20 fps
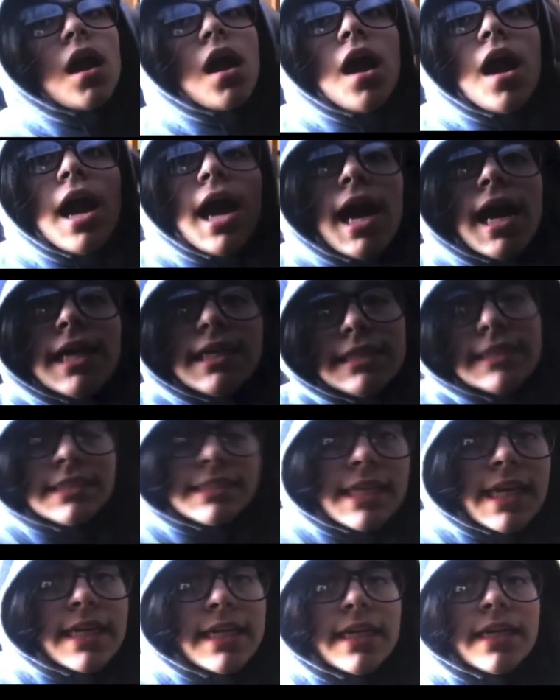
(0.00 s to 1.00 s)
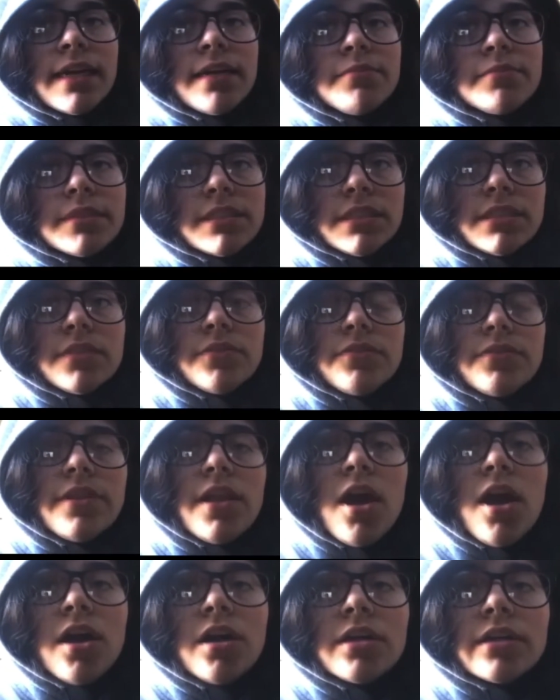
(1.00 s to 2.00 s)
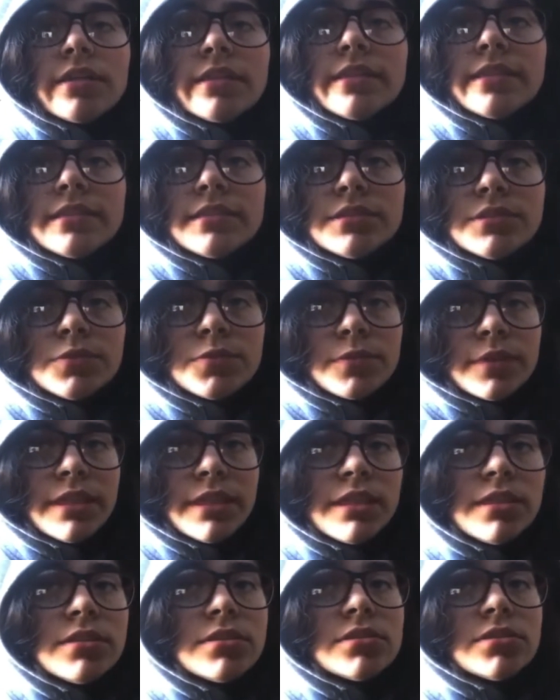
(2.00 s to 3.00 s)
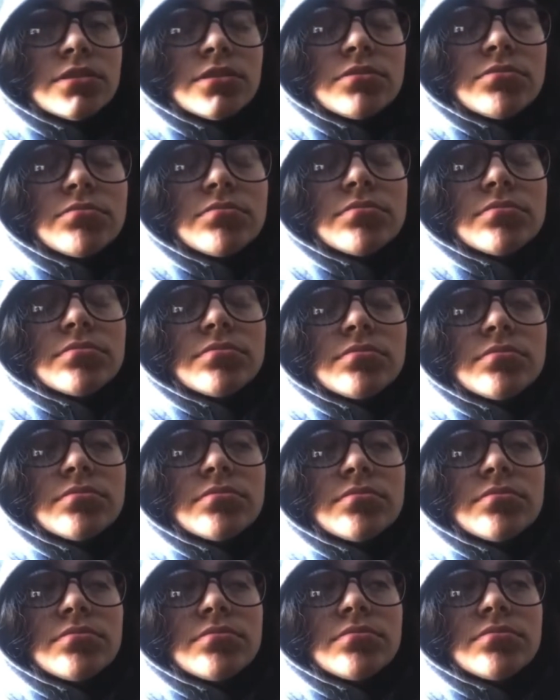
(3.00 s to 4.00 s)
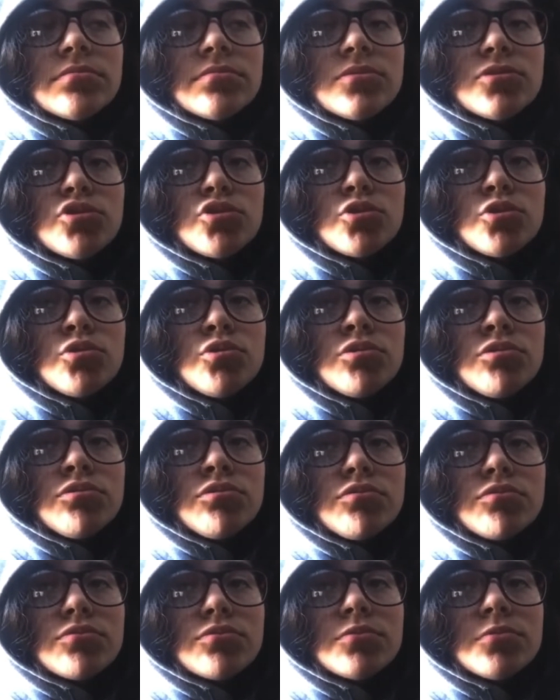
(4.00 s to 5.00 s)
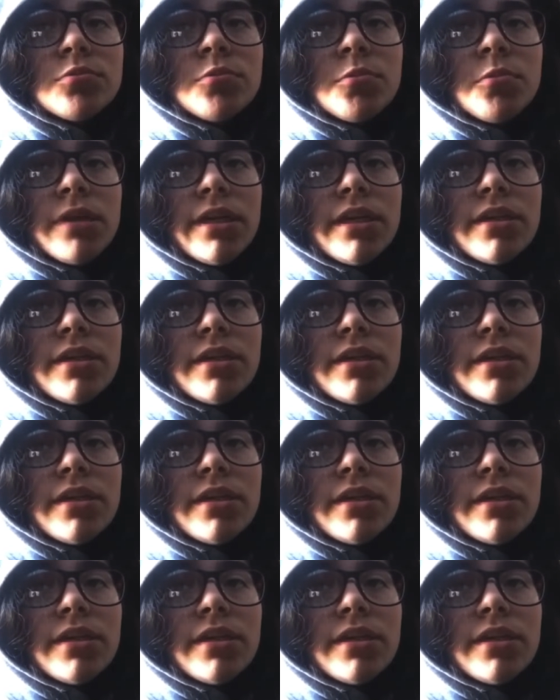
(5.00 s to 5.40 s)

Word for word: I decided I'm gonna vlog this week's school week.